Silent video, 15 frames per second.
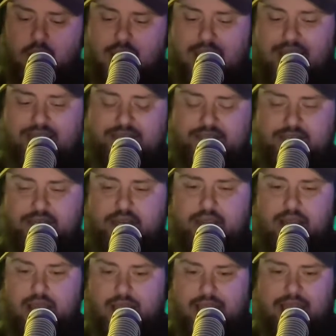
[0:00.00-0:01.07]
As
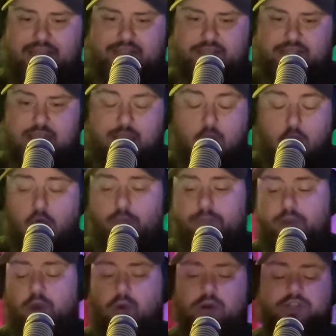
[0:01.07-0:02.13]
is, I
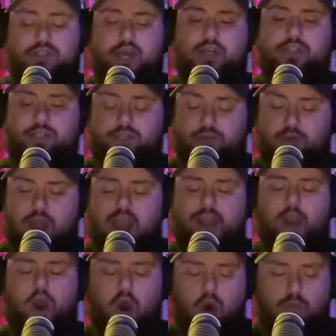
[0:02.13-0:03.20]
hope yours does too.
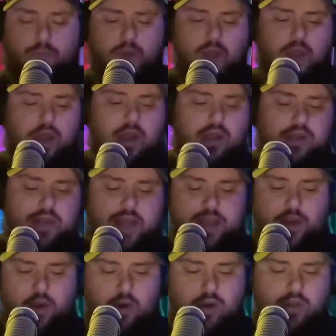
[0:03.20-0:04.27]
I hope that
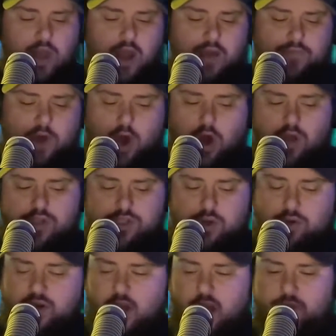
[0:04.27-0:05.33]
your love
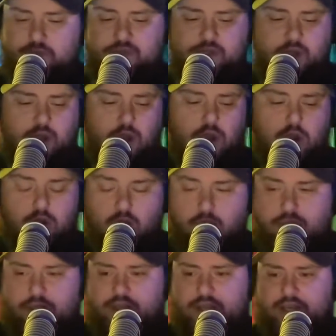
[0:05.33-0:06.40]
also comes
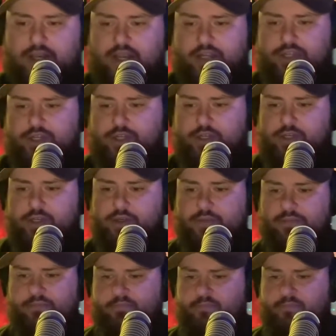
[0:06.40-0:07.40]
with conditions.